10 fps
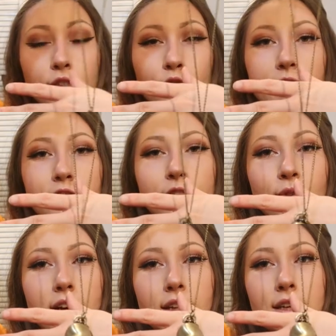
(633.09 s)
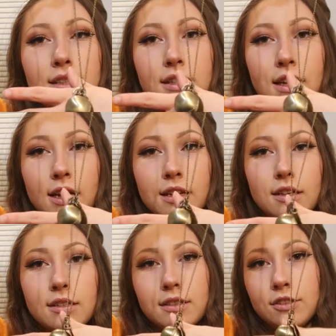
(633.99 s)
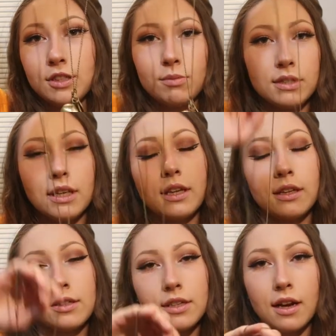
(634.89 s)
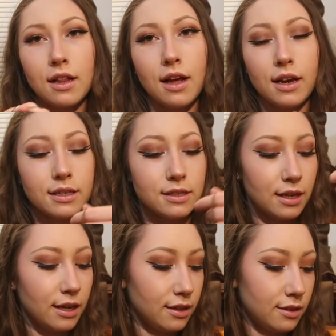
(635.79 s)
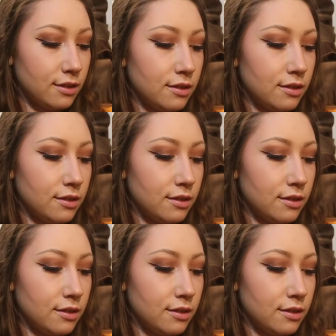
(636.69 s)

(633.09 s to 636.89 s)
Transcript: so I just wear it like it's a necklace and just pretend like there's not a clock inside.